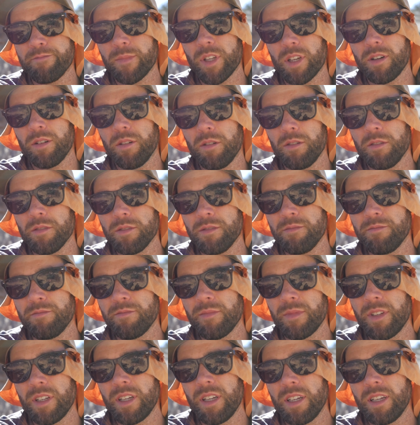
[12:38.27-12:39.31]
cold
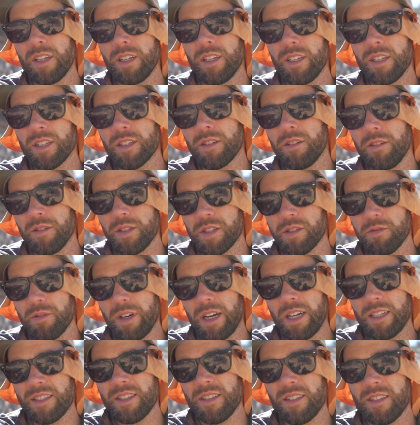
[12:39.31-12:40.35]

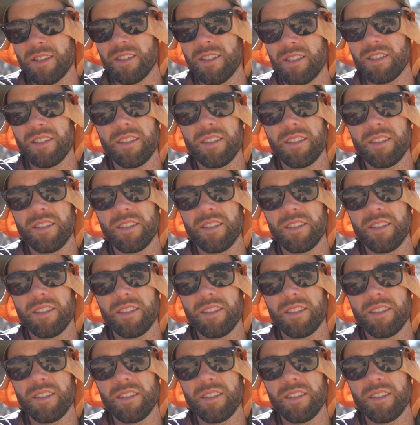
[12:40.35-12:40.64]
sweats.